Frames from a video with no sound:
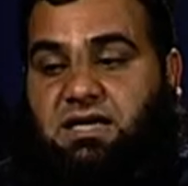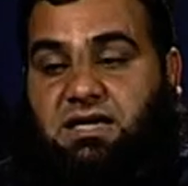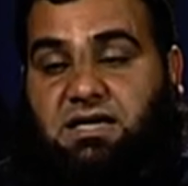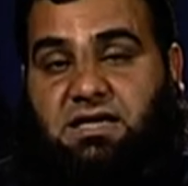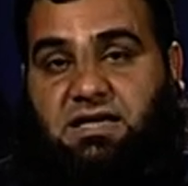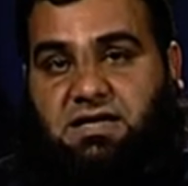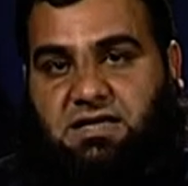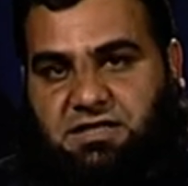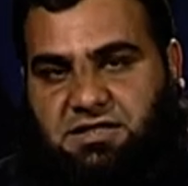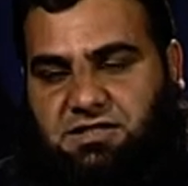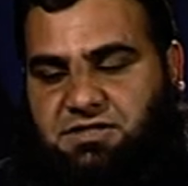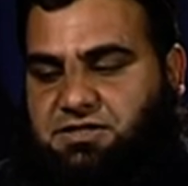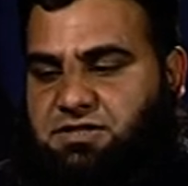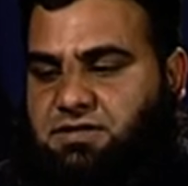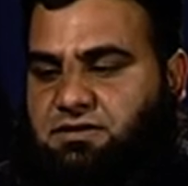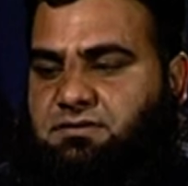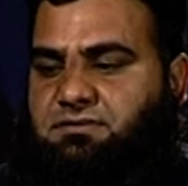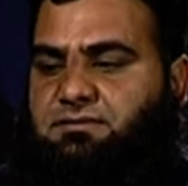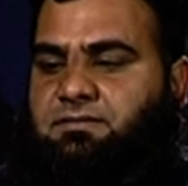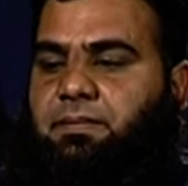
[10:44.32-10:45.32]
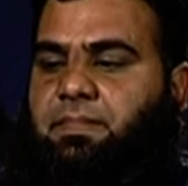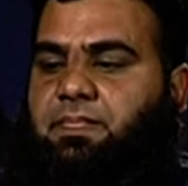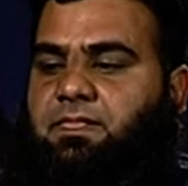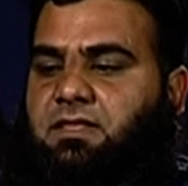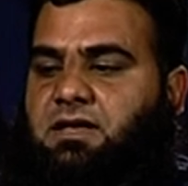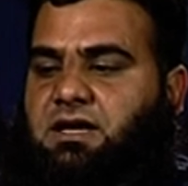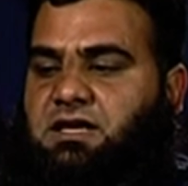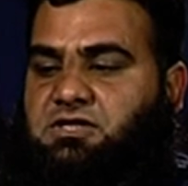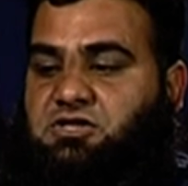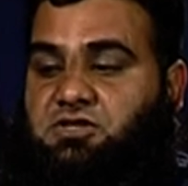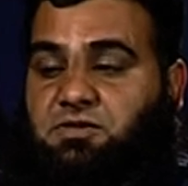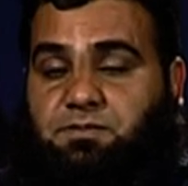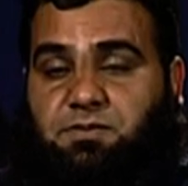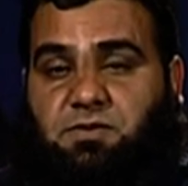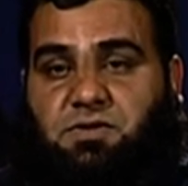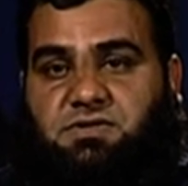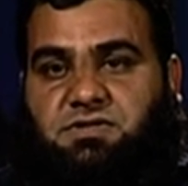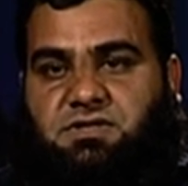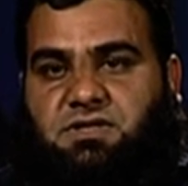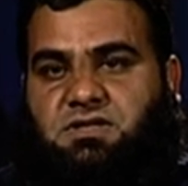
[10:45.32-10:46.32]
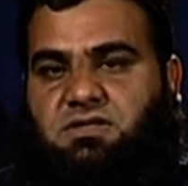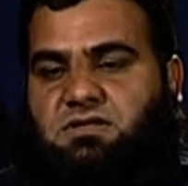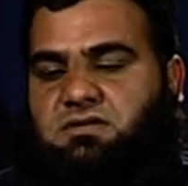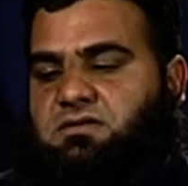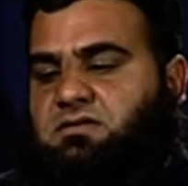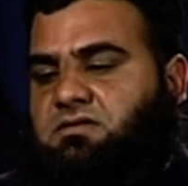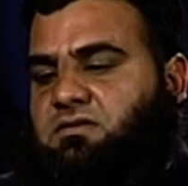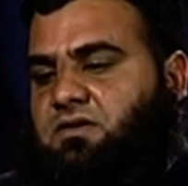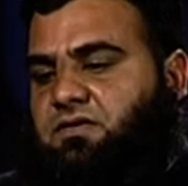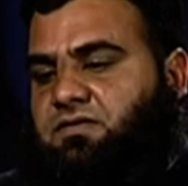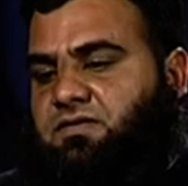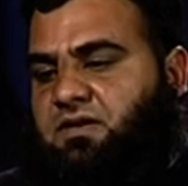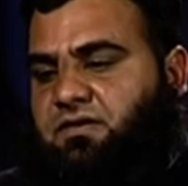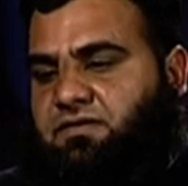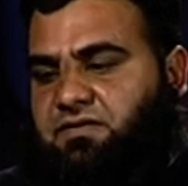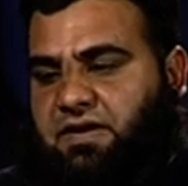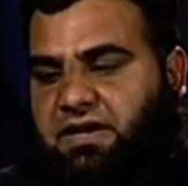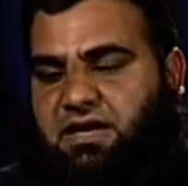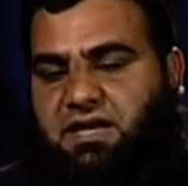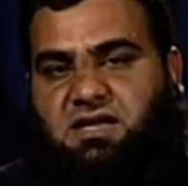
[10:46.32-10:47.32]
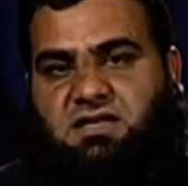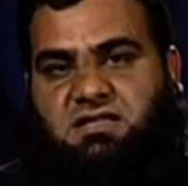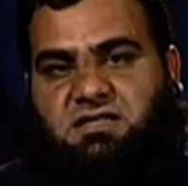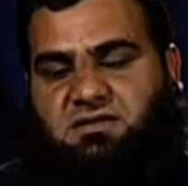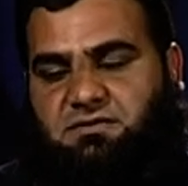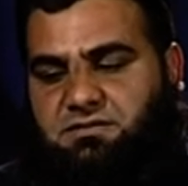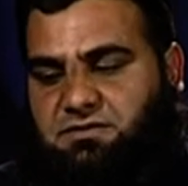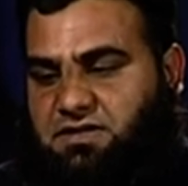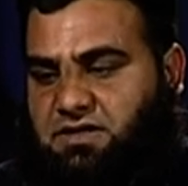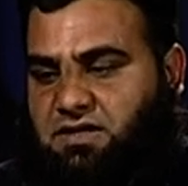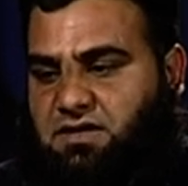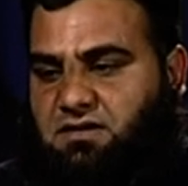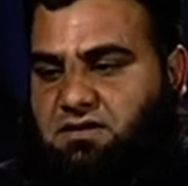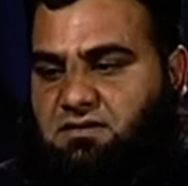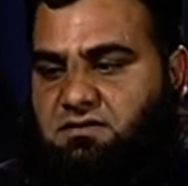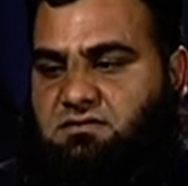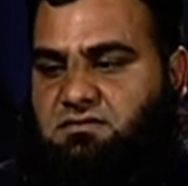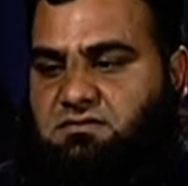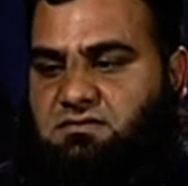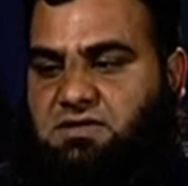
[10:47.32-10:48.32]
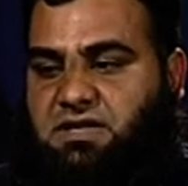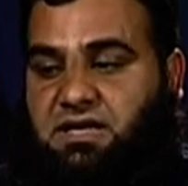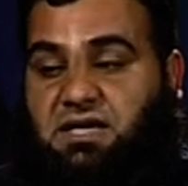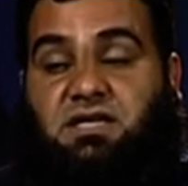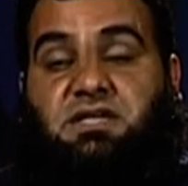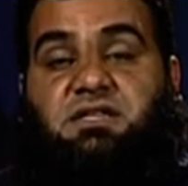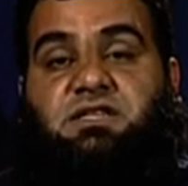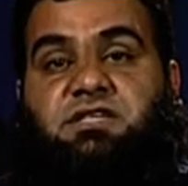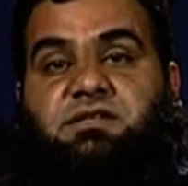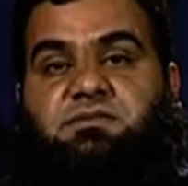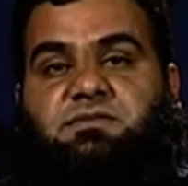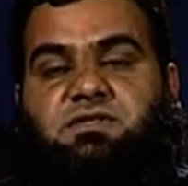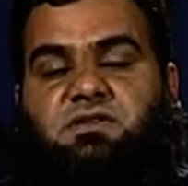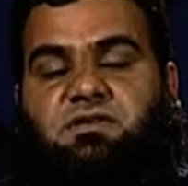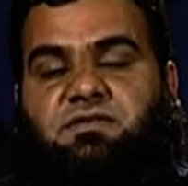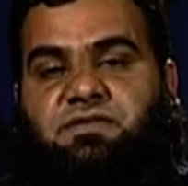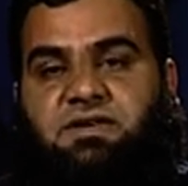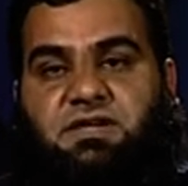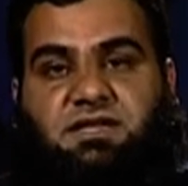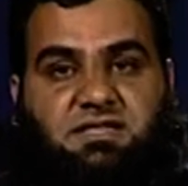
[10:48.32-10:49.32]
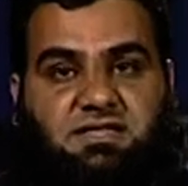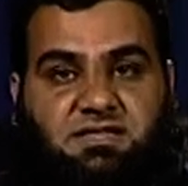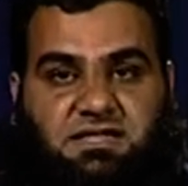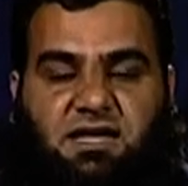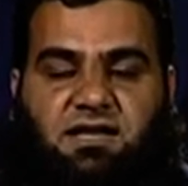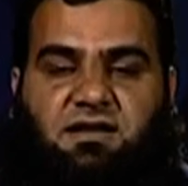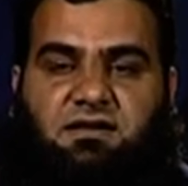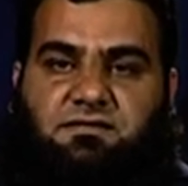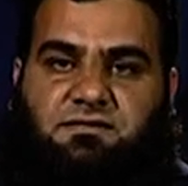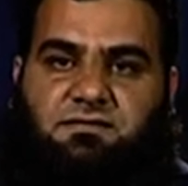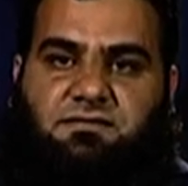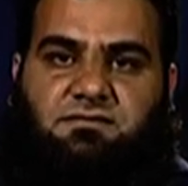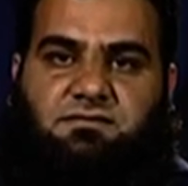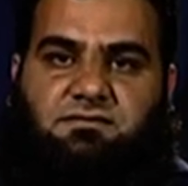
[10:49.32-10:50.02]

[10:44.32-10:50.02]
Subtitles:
Recursion is the process of defining something in terms of itself.